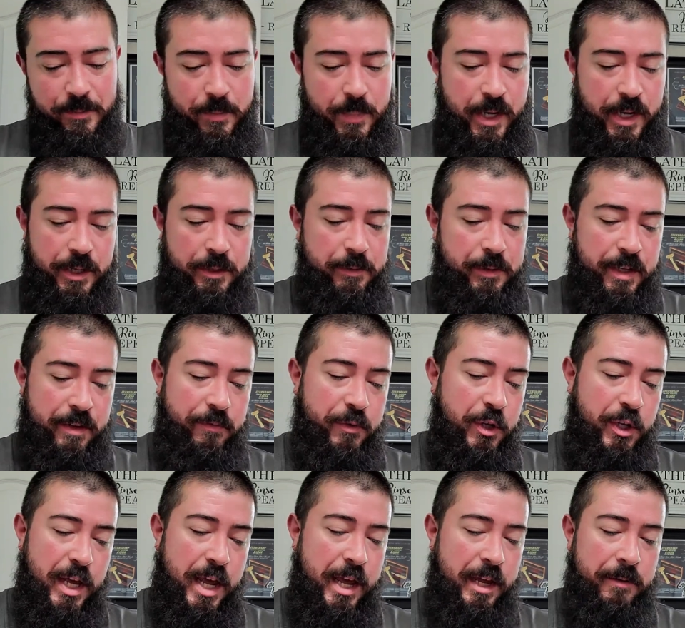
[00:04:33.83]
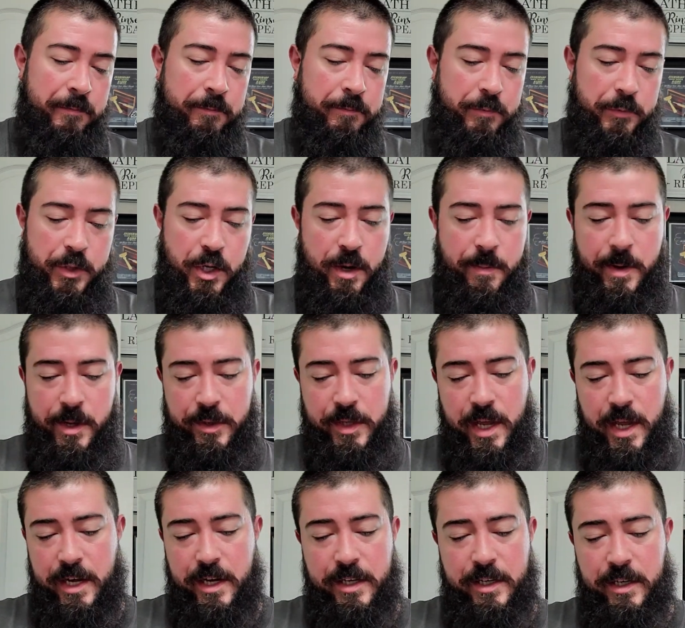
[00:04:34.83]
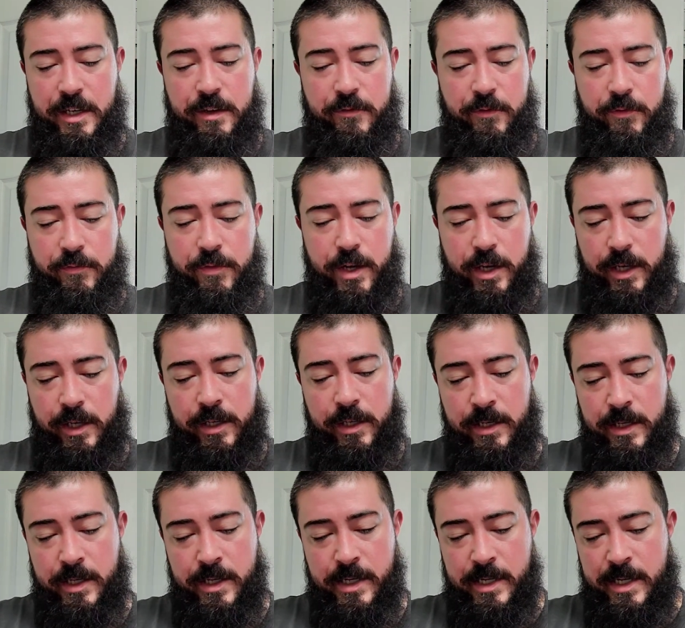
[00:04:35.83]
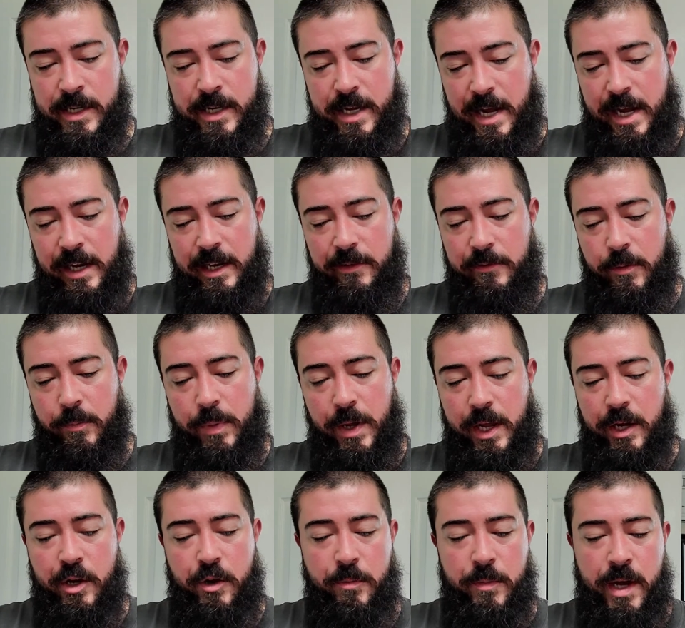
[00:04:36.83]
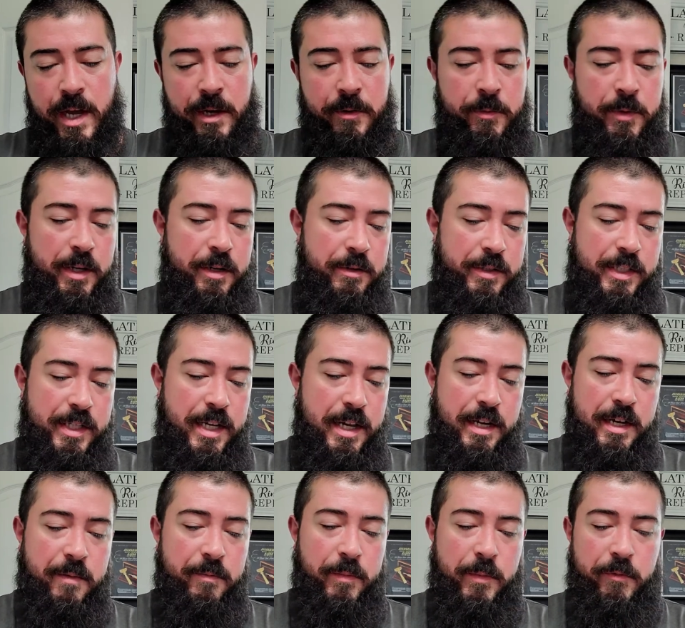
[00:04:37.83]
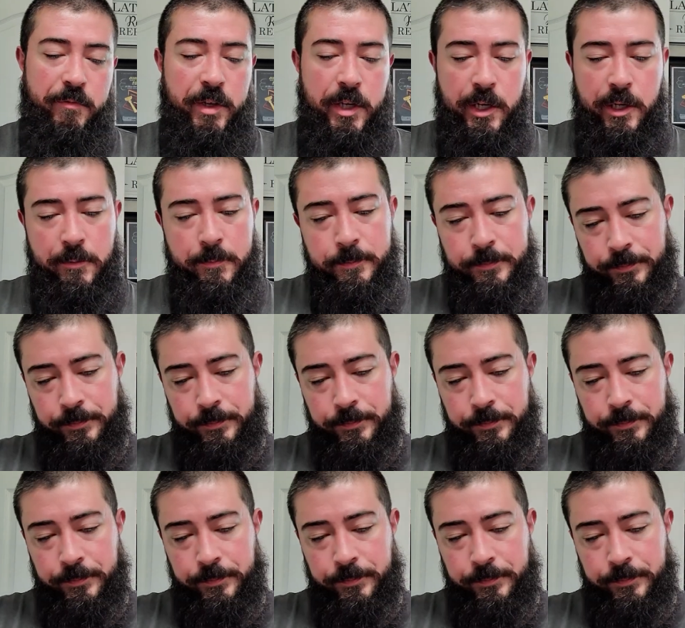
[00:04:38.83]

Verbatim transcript: but if you can, sorry about that. I didn't even fucking, I didn't even pay no mind when I was setting up the video.